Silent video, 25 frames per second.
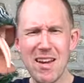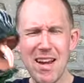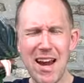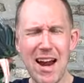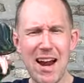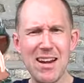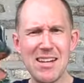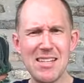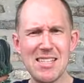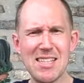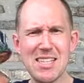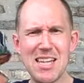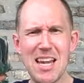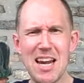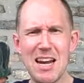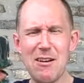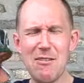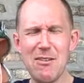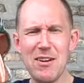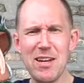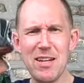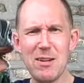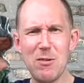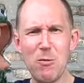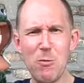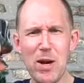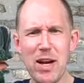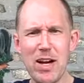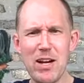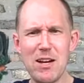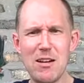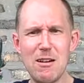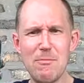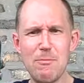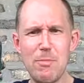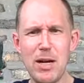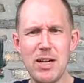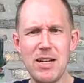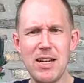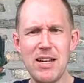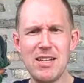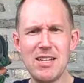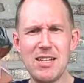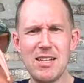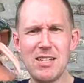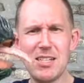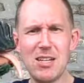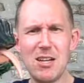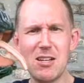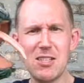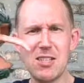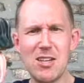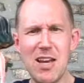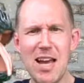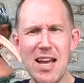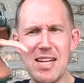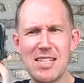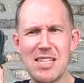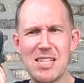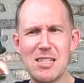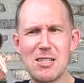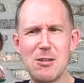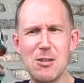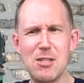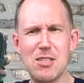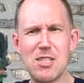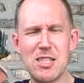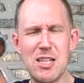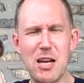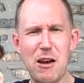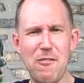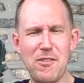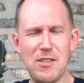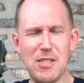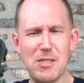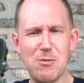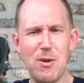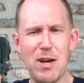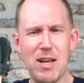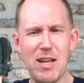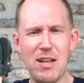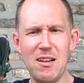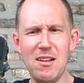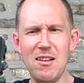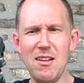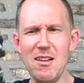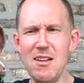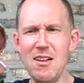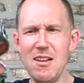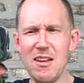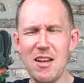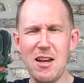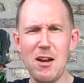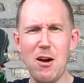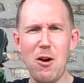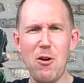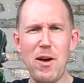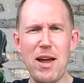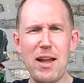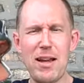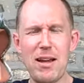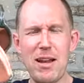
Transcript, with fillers: kind of scary and weird, but it, also has its good stuff as well. You know,